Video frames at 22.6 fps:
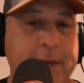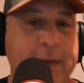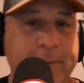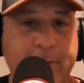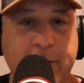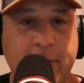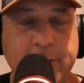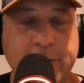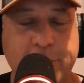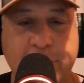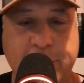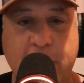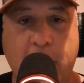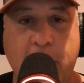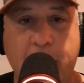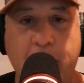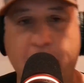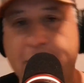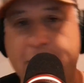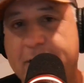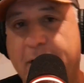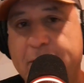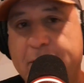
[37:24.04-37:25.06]
people a show
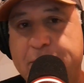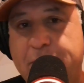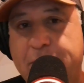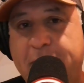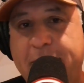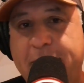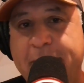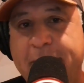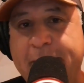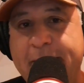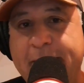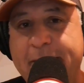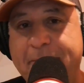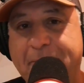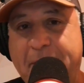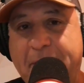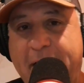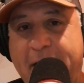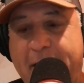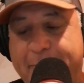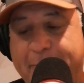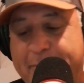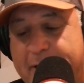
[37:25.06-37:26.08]
will touch it,
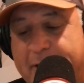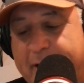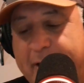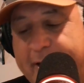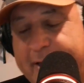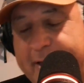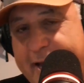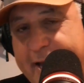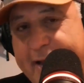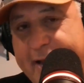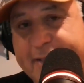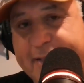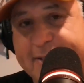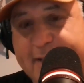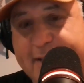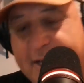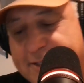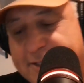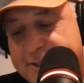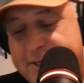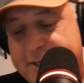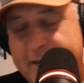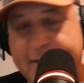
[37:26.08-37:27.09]
and I'll be like, yeah, that's
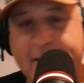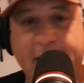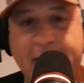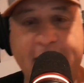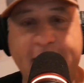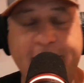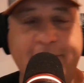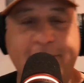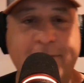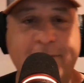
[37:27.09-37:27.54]
got scent on